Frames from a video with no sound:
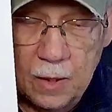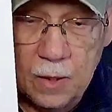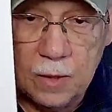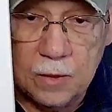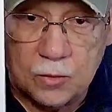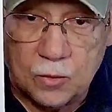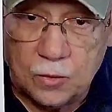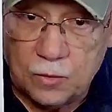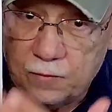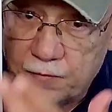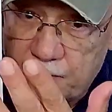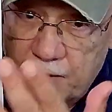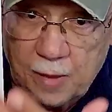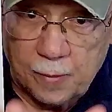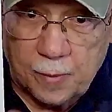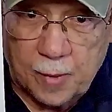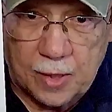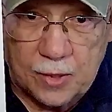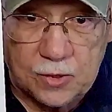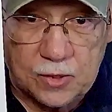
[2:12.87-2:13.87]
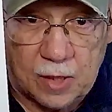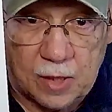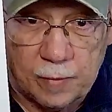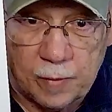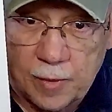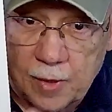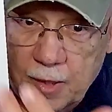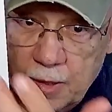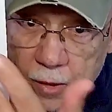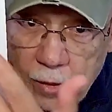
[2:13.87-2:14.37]
Choose 5 by
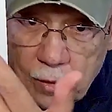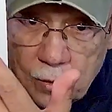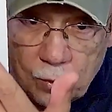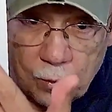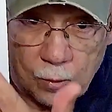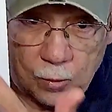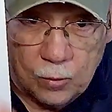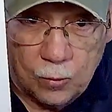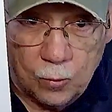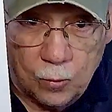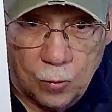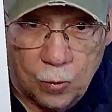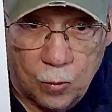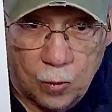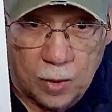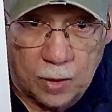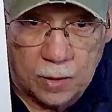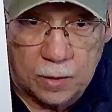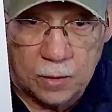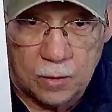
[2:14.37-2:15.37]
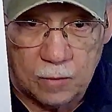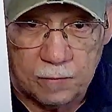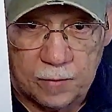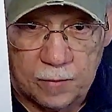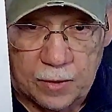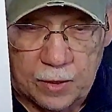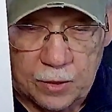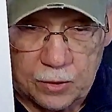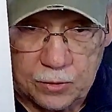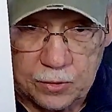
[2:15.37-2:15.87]
7 and load one of
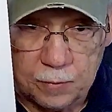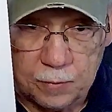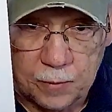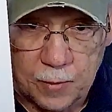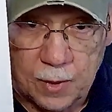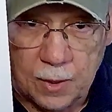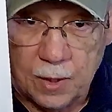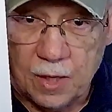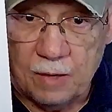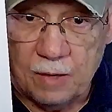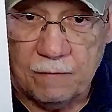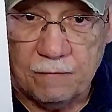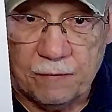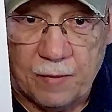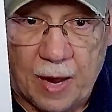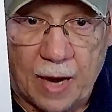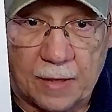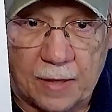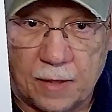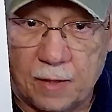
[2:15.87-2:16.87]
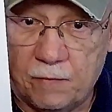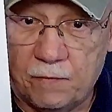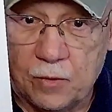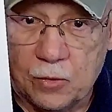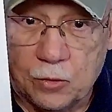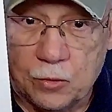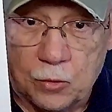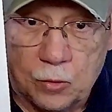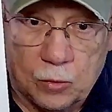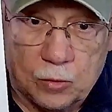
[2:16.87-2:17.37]
each. In fact, if you
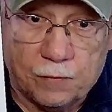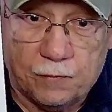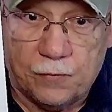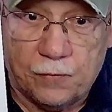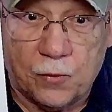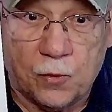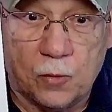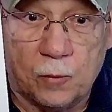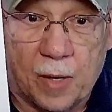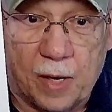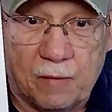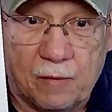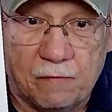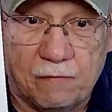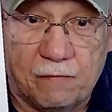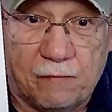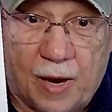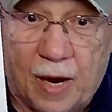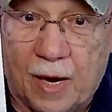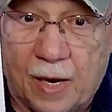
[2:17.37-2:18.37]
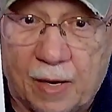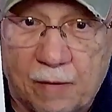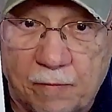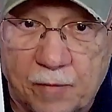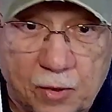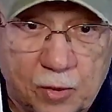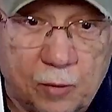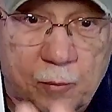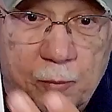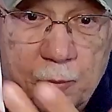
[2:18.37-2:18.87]
choose 4 by 5
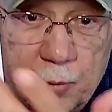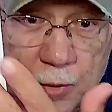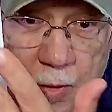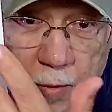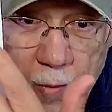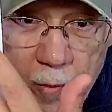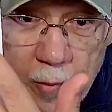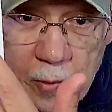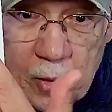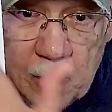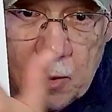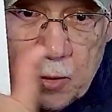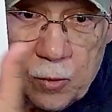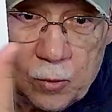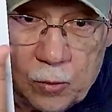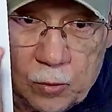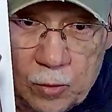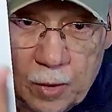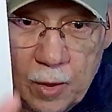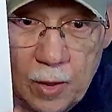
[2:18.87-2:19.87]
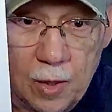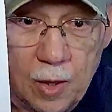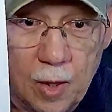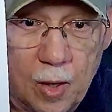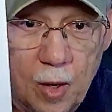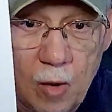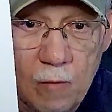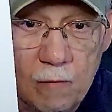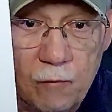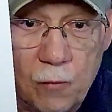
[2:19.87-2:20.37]
you can probably load
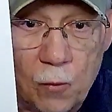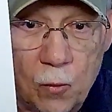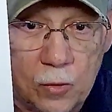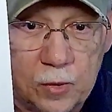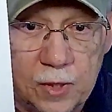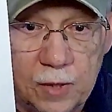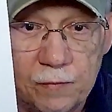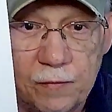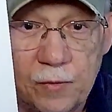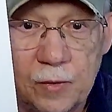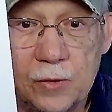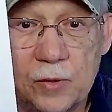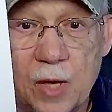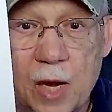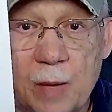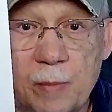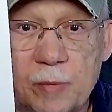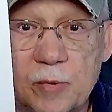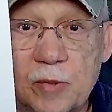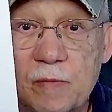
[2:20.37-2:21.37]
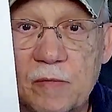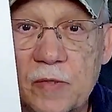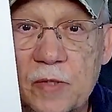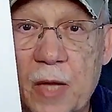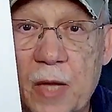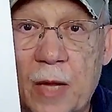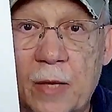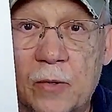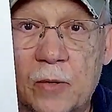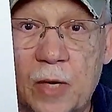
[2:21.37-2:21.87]
four different types of
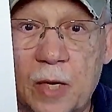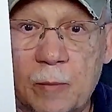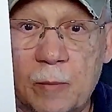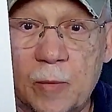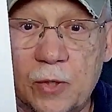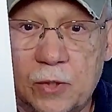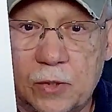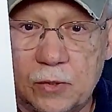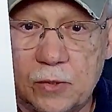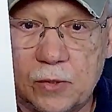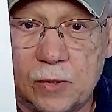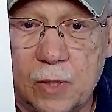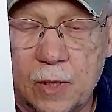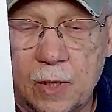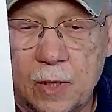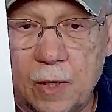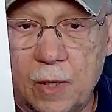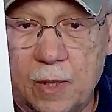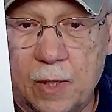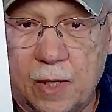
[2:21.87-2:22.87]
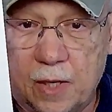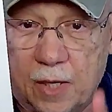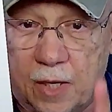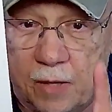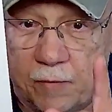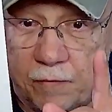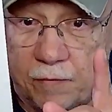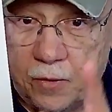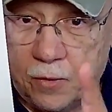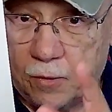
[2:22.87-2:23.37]
standard images.
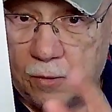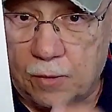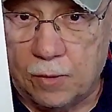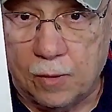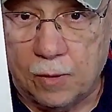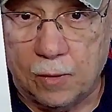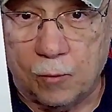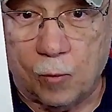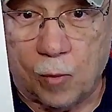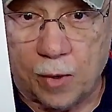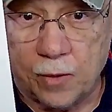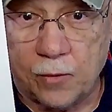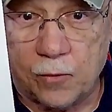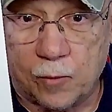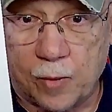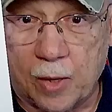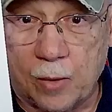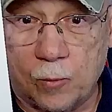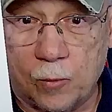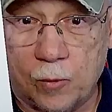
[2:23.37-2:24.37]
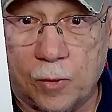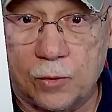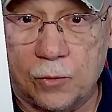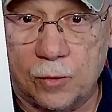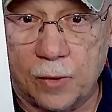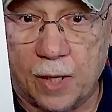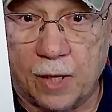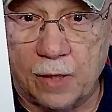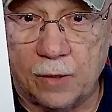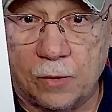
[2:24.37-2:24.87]
If you're wondering where to
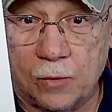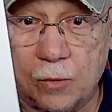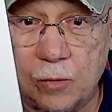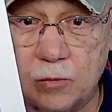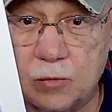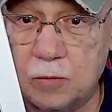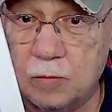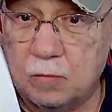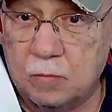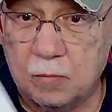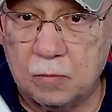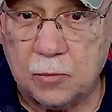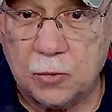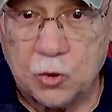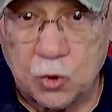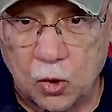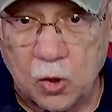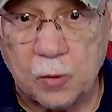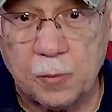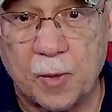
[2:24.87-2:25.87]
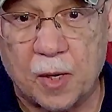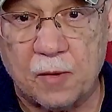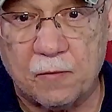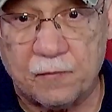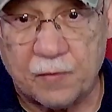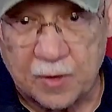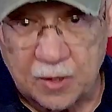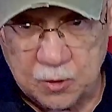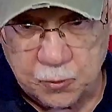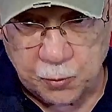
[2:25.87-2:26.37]
get those, join my
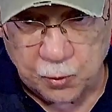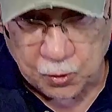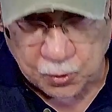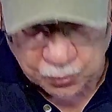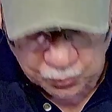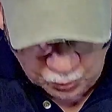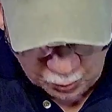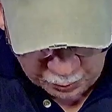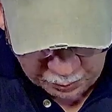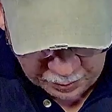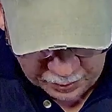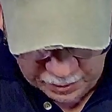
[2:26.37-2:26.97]
Facebook group.